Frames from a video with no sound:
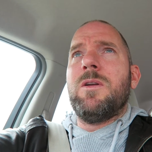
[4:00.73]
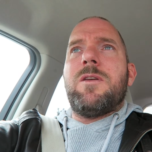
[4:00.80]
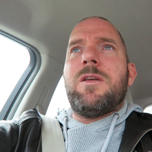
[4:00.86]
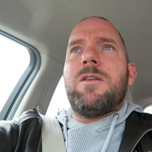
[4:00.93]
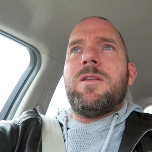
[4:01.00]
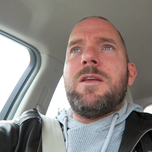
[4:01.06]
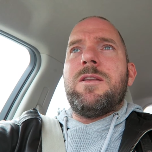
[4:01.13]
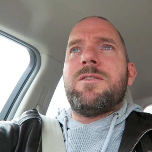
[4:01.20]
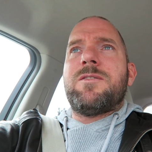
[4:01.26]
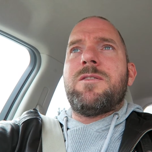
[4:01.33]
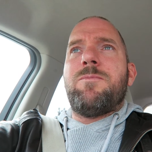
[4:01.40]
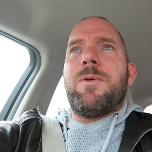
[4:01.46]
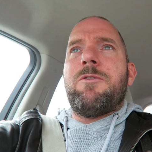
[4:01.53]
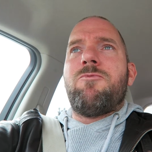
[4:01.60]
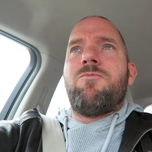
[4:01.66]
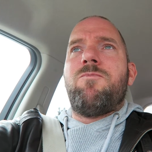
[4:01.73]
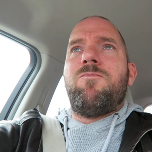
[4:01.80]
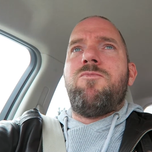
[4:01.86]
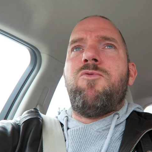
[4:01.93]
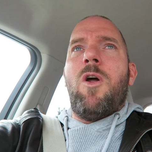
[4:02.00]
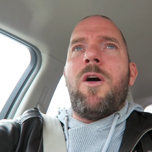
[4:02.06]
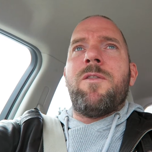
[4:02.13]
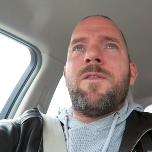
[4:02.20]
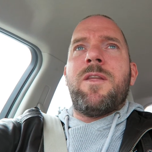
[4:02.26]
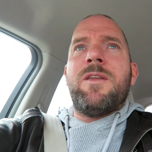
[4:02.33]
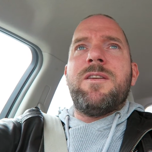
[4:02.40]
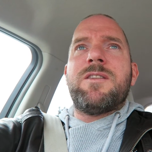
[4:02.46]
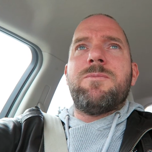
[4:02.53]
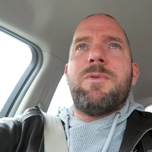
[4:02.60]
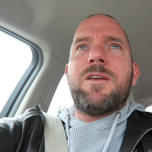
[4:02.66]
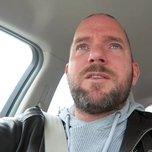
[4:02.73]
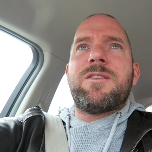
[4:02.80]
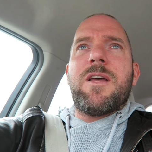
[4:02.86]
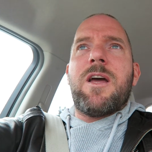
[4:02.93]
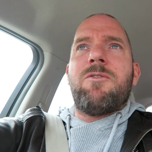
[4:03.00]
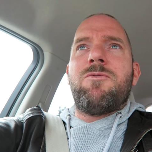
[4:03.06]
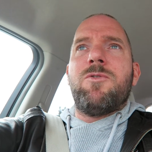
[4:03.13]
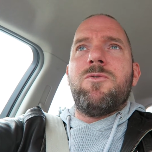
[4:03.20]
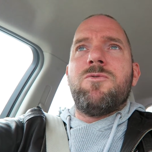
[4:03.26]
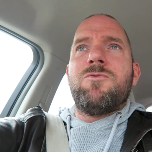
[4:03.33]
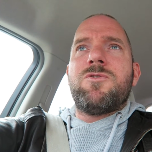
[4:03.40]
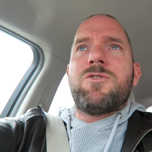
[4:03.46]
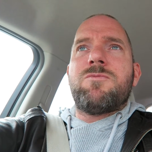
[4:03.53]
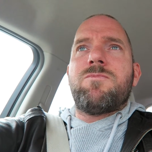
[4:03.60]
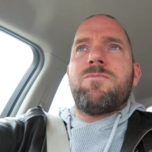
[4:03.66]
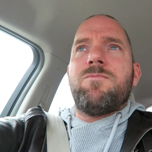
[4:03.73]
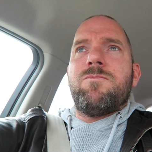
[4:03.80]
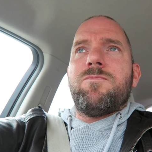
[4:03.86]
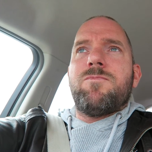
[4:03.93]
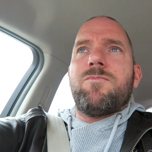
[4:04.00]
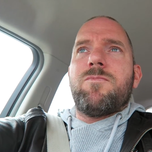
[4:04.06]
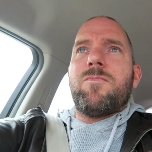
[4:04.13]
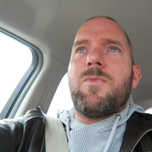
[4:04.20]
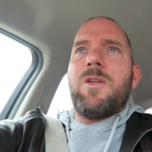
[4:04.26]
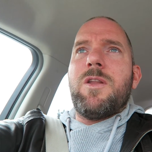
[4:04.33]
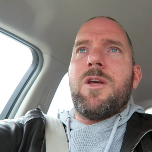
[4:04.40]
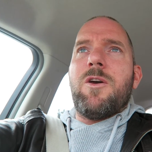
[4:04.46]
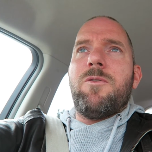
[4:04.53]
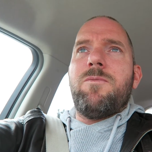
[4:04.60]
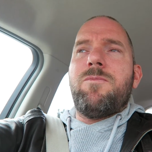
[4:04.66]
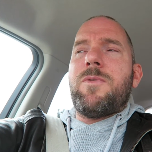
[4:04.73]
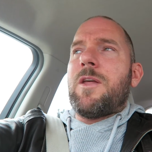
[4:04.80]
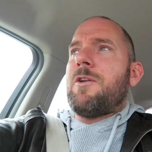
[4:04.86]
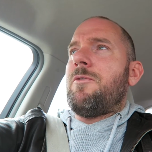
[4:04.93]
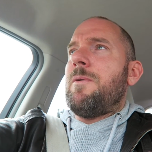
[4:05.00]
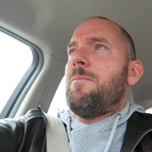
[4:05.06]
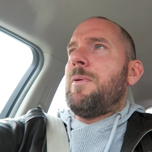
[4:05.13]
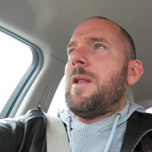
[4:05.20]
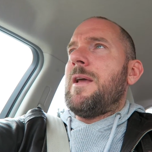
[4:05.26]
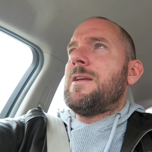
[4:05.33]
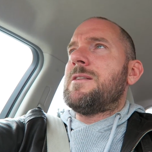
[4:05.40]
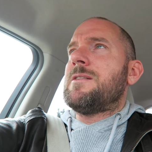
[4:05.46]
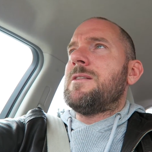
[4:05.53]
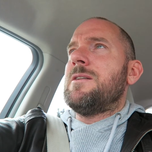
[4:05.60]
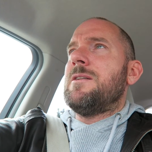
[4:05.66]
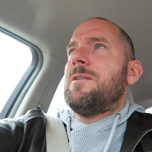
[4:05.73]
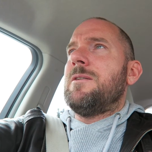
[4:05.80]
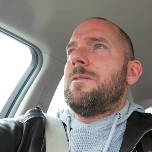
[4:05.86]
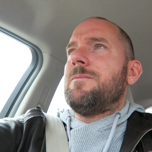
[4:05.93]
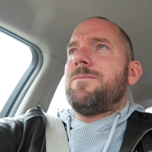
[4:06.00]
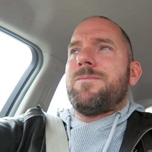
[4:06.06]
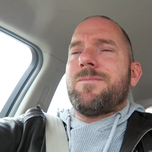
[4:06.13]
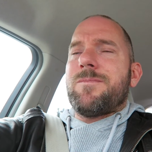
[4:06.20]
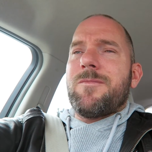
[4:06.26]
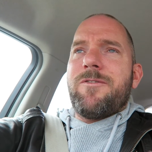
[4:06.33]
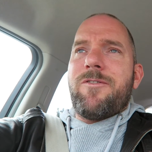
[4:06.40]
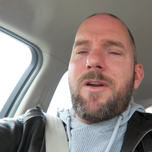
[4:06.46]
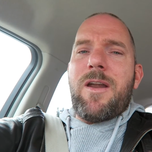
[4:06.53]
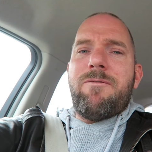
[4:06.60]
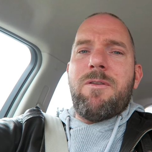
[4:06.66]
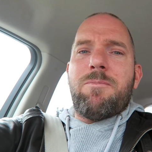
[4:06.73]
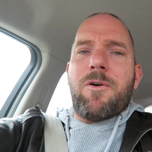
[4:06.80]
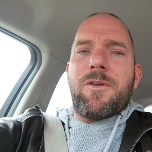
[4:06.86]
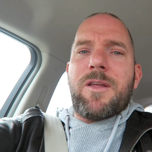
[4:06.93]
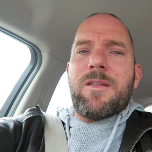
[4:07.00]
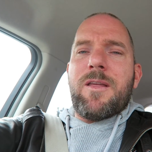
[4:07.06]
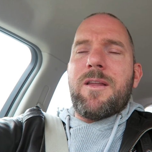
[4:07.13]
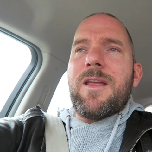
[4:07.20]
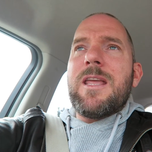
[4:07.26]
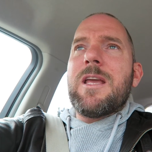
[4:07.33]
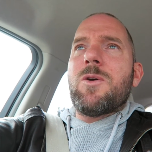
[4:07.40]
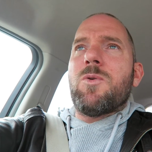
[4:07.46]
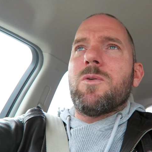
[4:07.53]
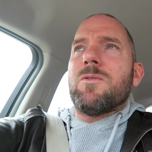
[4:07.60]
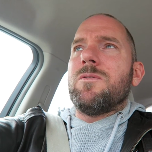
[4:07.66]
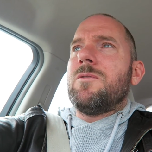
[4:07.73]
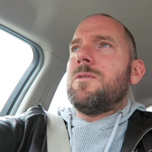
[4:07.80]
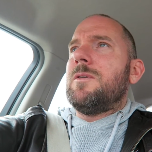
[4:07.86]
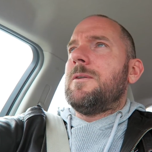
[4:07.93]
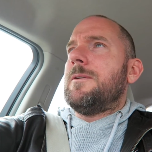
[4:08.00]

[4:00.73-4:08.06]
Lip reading: It needs to be run. There needs to be a set of rules, you know, that are in place for everybody, that are equal.